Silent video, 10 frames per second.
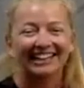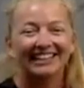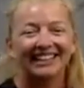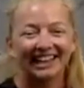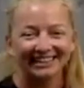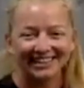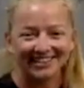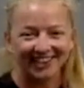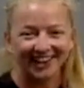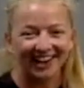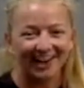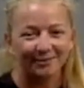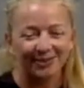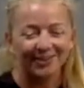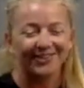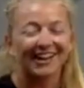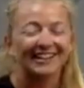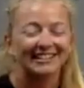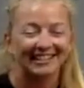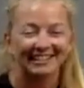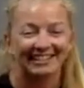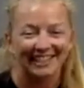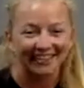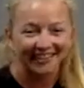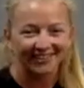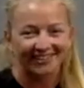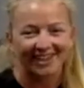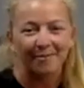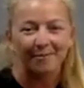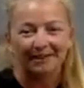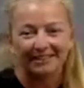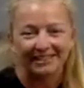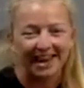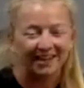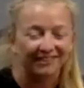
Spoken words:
Nice job. So you guys can set those dumbbells down.